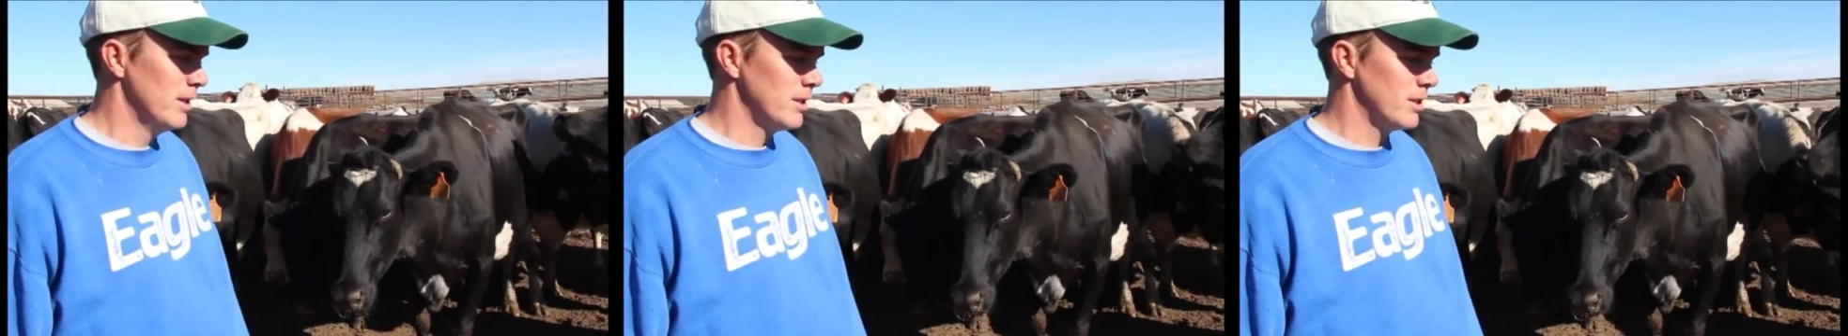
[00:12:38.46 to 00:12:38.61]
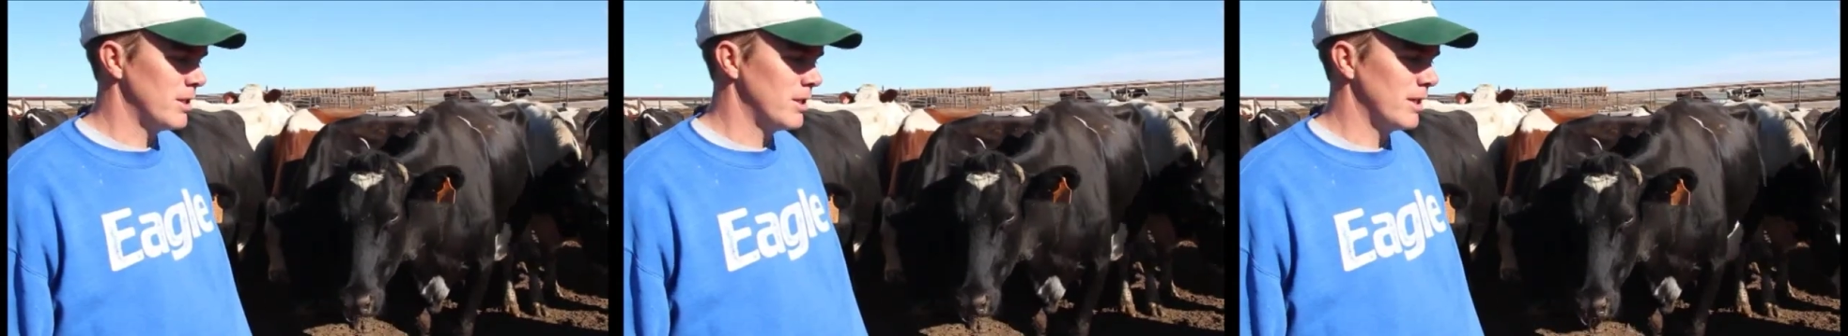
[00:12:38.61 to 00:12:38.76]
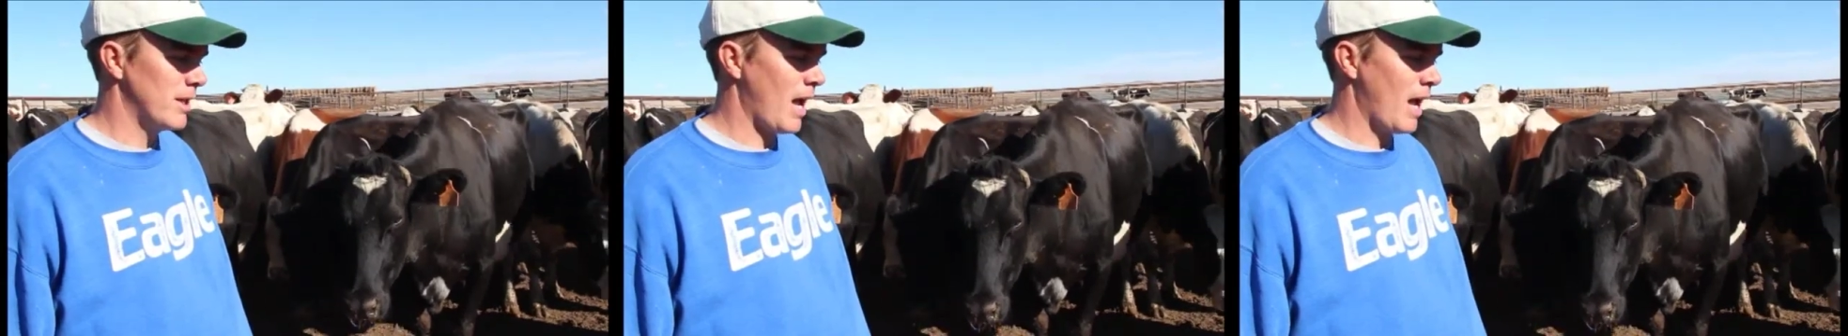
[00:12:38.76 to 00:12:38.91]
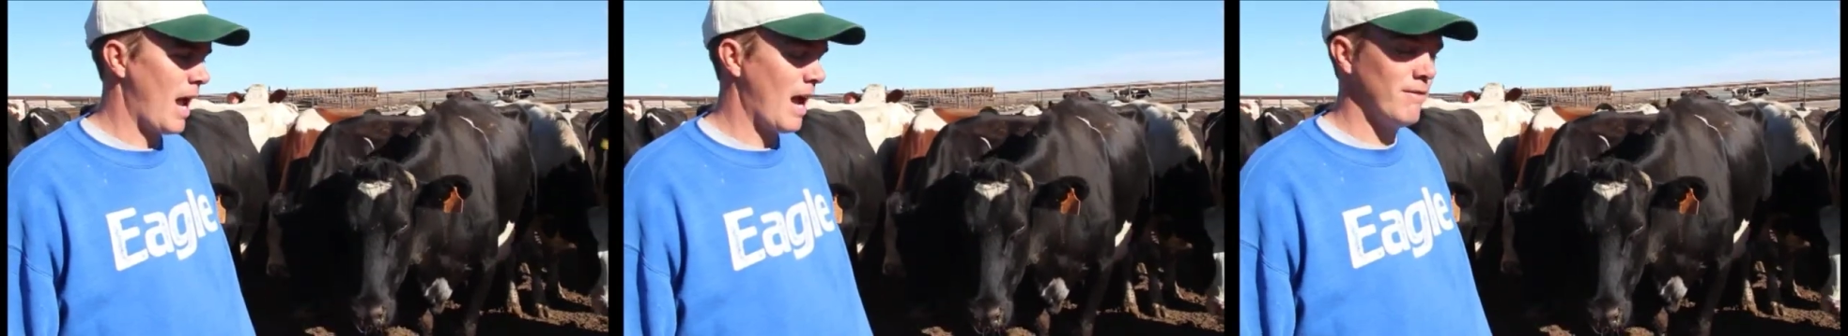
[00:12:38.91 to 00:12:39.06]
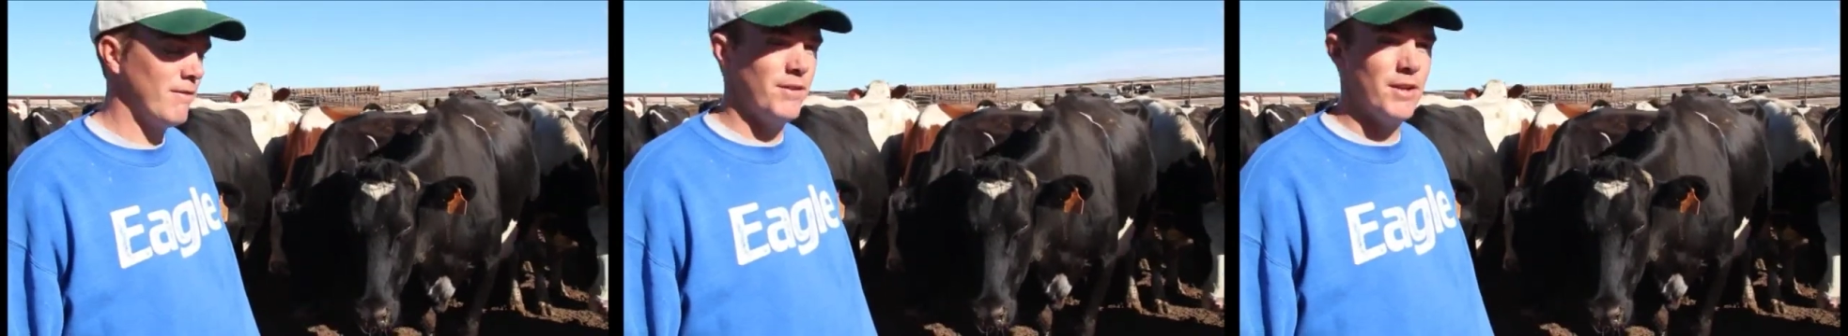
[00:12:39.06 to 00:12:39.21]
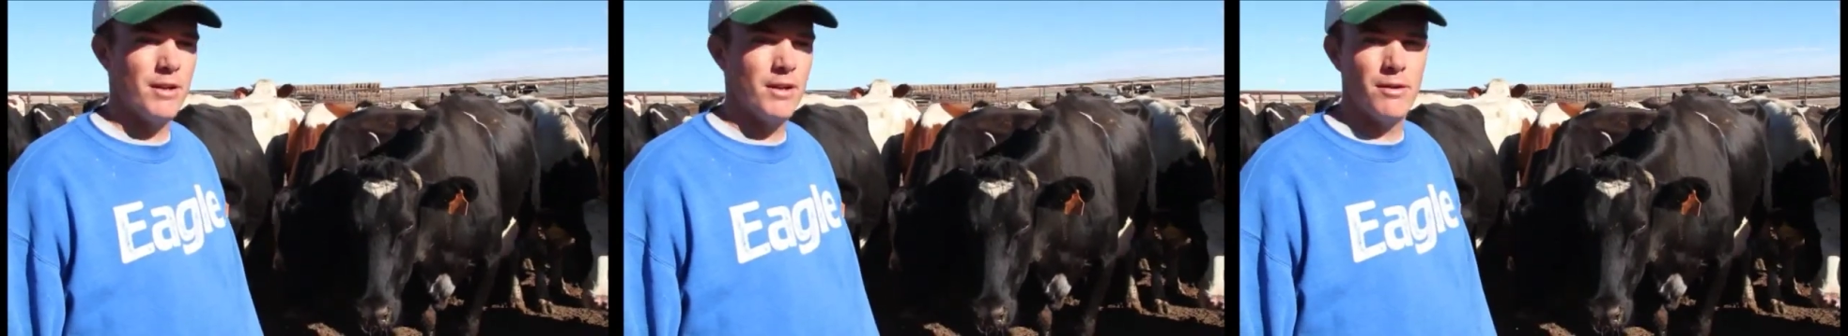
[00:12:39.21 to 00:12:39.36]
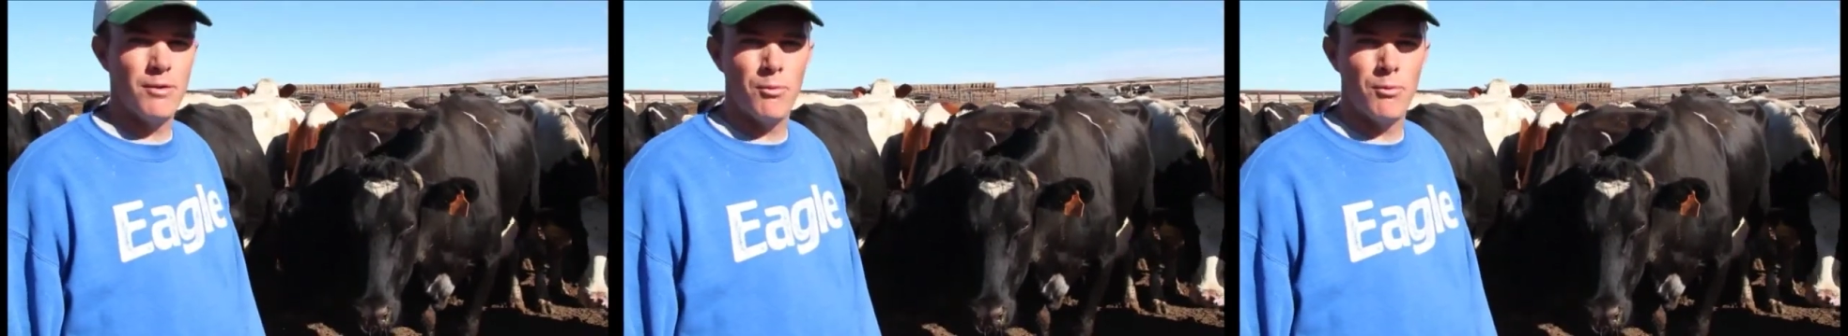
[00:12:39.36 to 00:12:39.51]
She calved
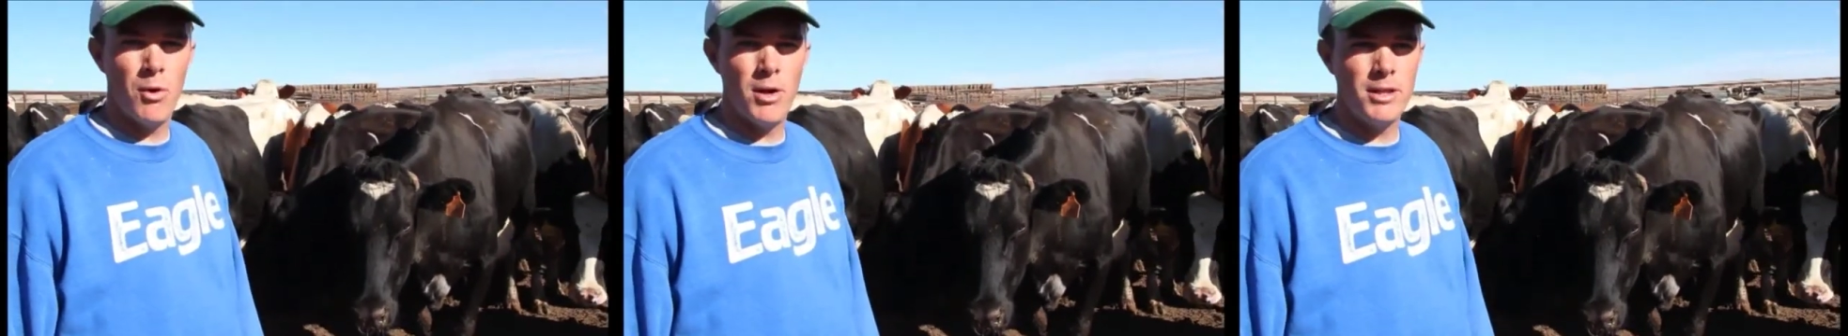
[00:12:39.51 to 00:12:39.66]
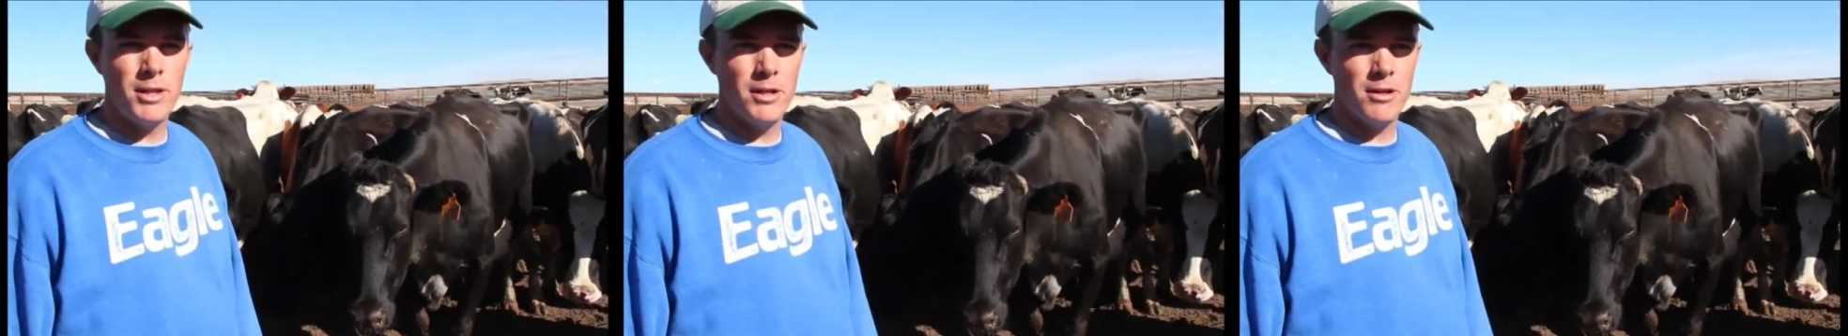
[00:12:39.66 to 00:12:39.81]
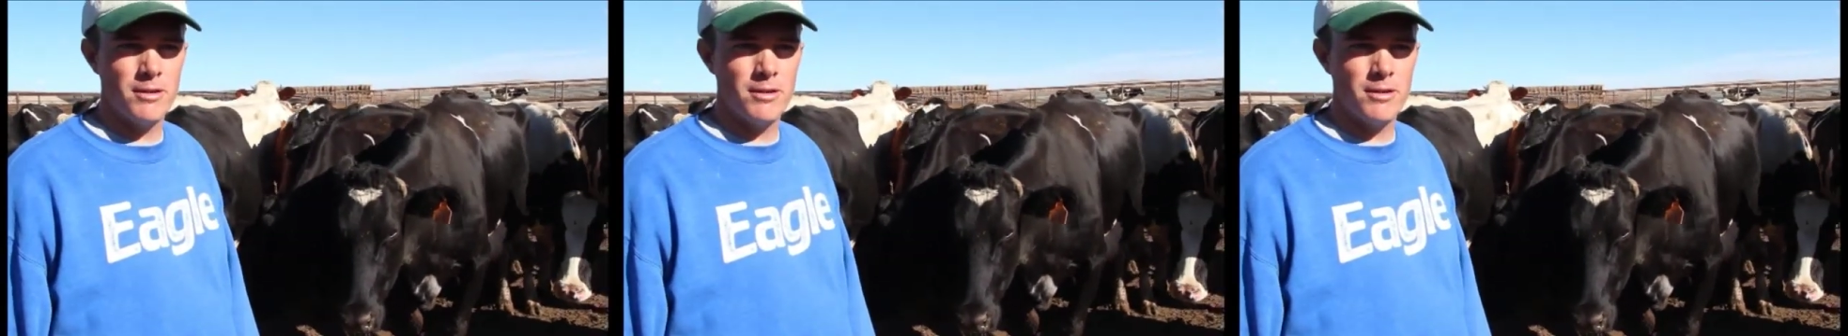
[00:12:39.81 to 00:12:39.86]
at 1